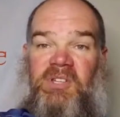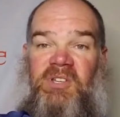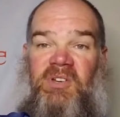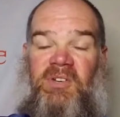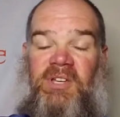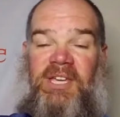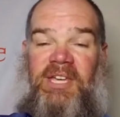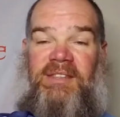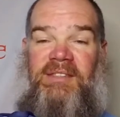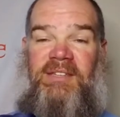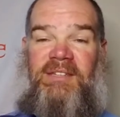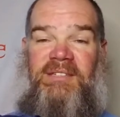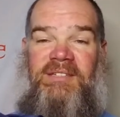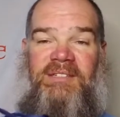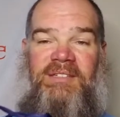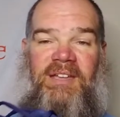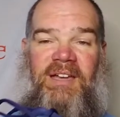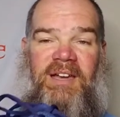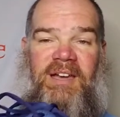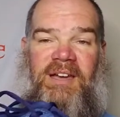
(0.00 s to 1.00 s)
go get
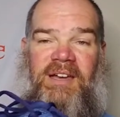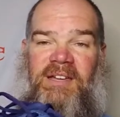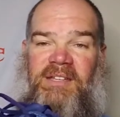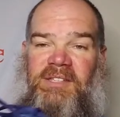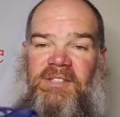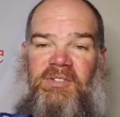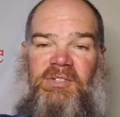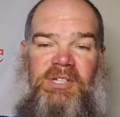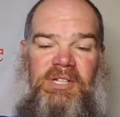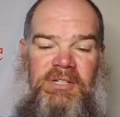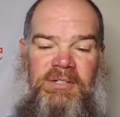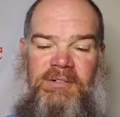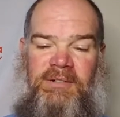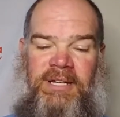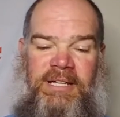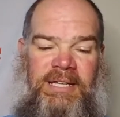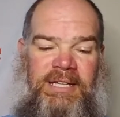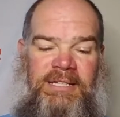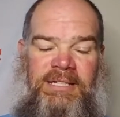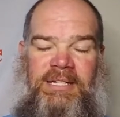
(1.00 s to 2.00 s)
this. You could,
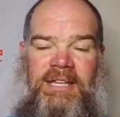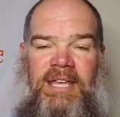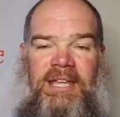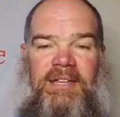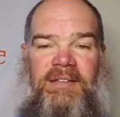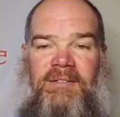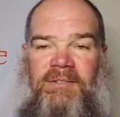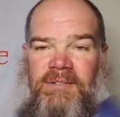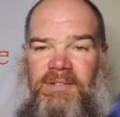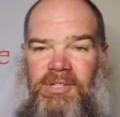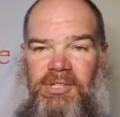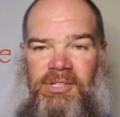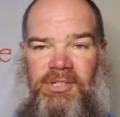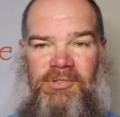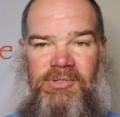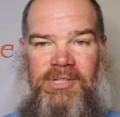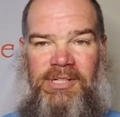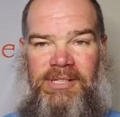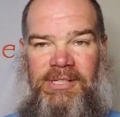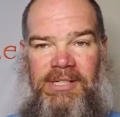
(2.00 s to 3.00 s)
like I said,
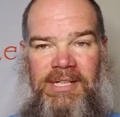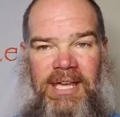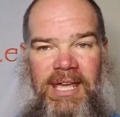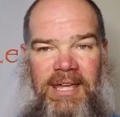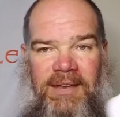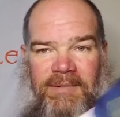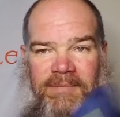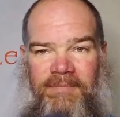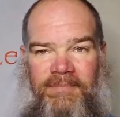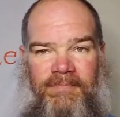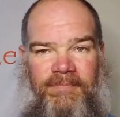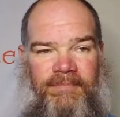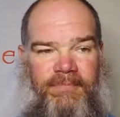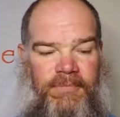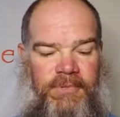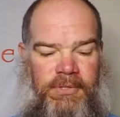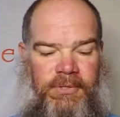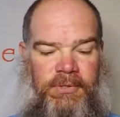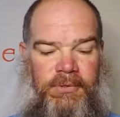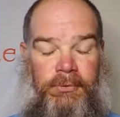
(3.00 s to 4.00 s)
you could get,
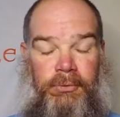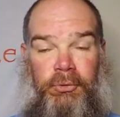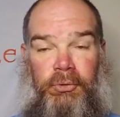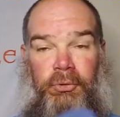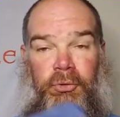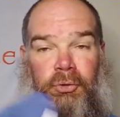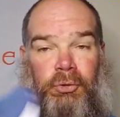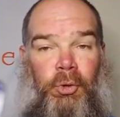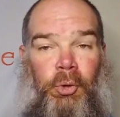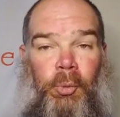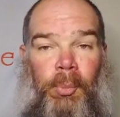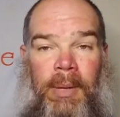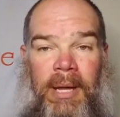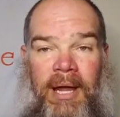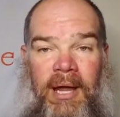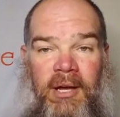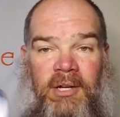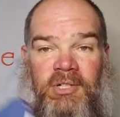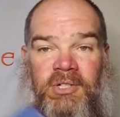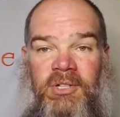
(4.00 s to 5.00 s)
2
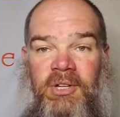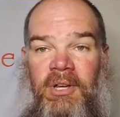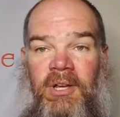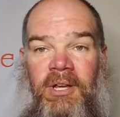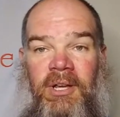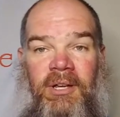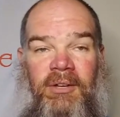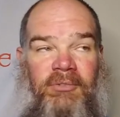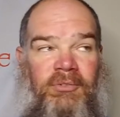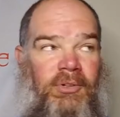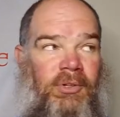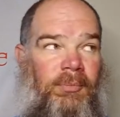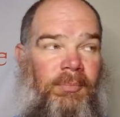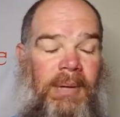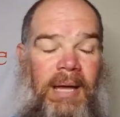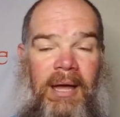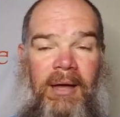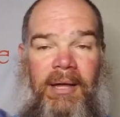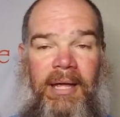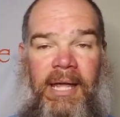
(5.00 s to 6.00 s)
pairs for
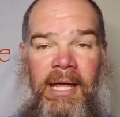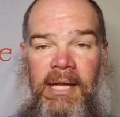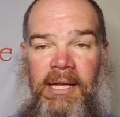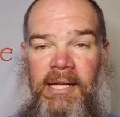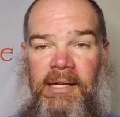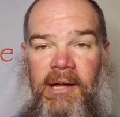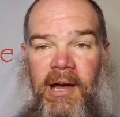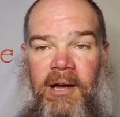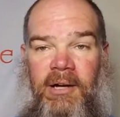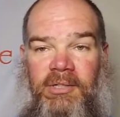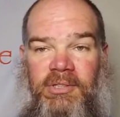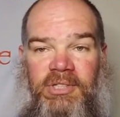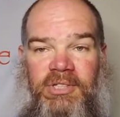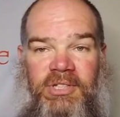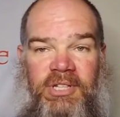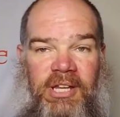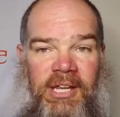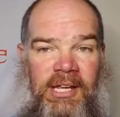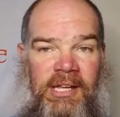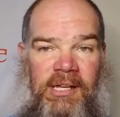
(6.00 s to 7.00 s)
about
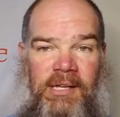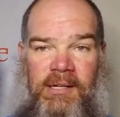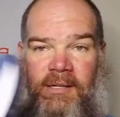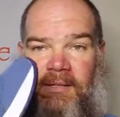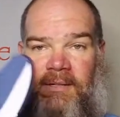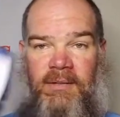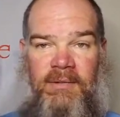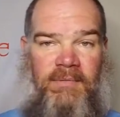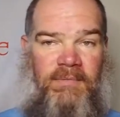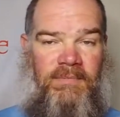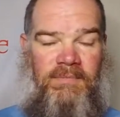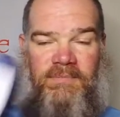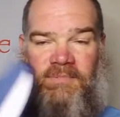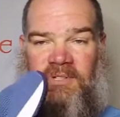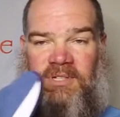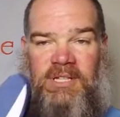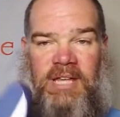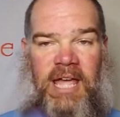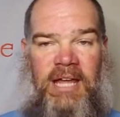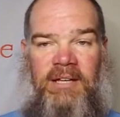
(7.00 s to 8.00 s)
$80 and
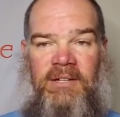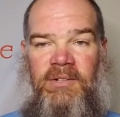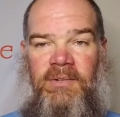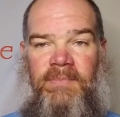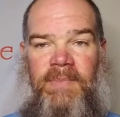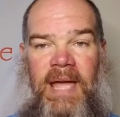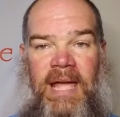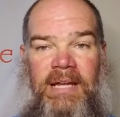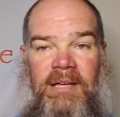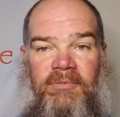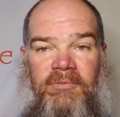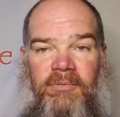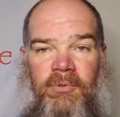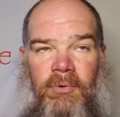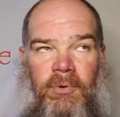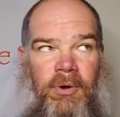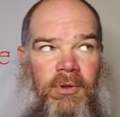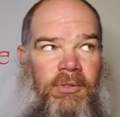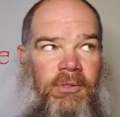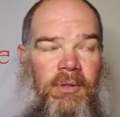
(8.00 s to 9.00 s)
cycle them back and
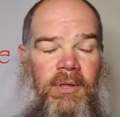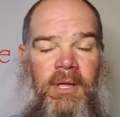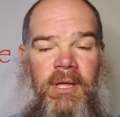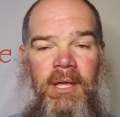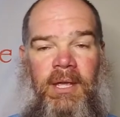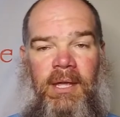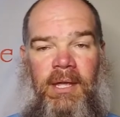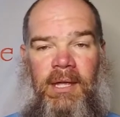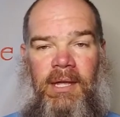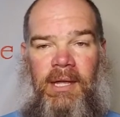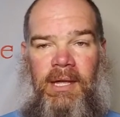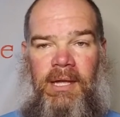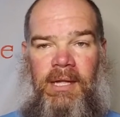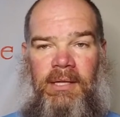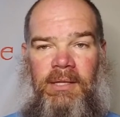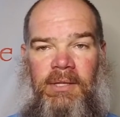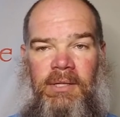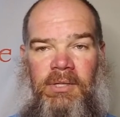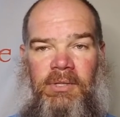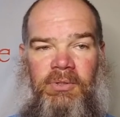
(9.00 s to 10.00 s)
forth,
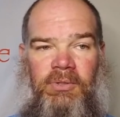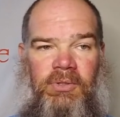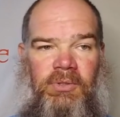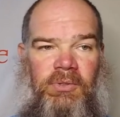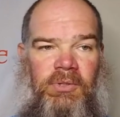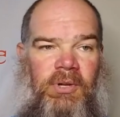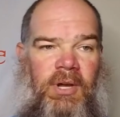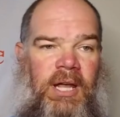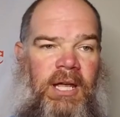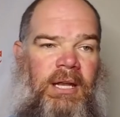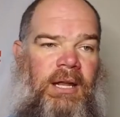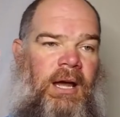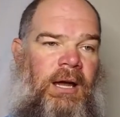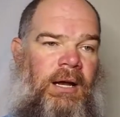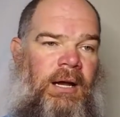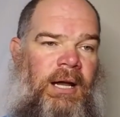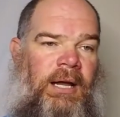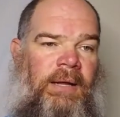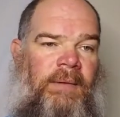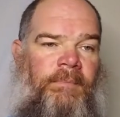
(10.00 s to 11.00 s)
and you'll do great,
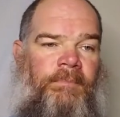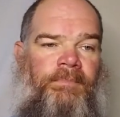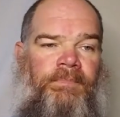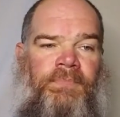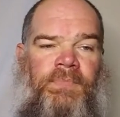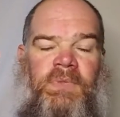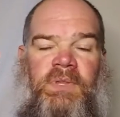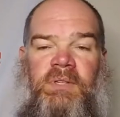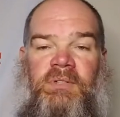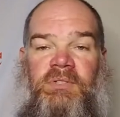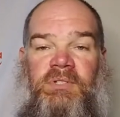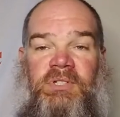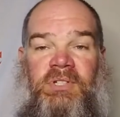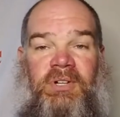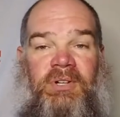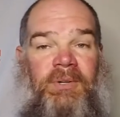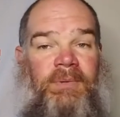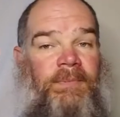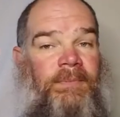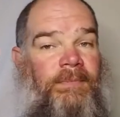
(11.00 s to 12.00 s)
all right?
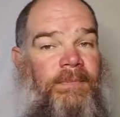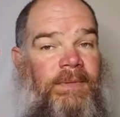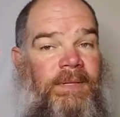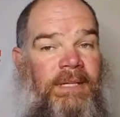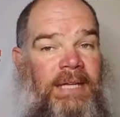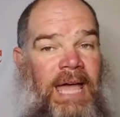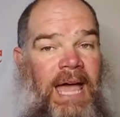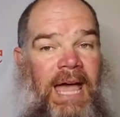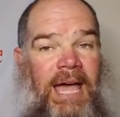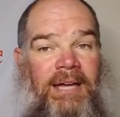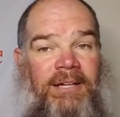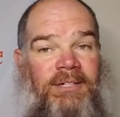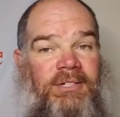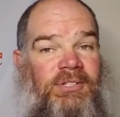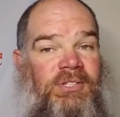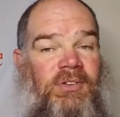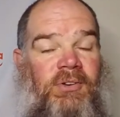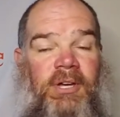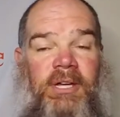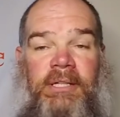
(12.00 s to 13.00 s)
So yeah,
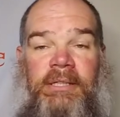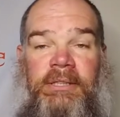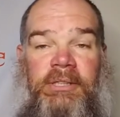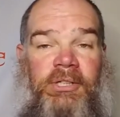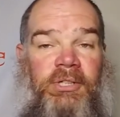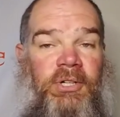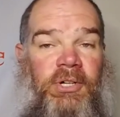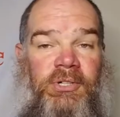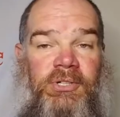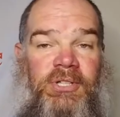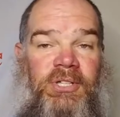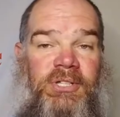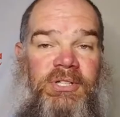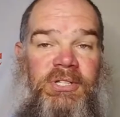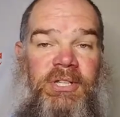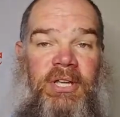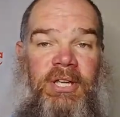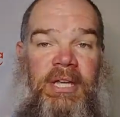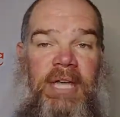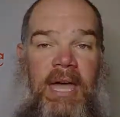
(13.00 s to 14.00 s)
let's go ahead and close this
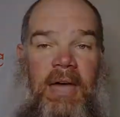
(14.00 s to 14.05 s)
thing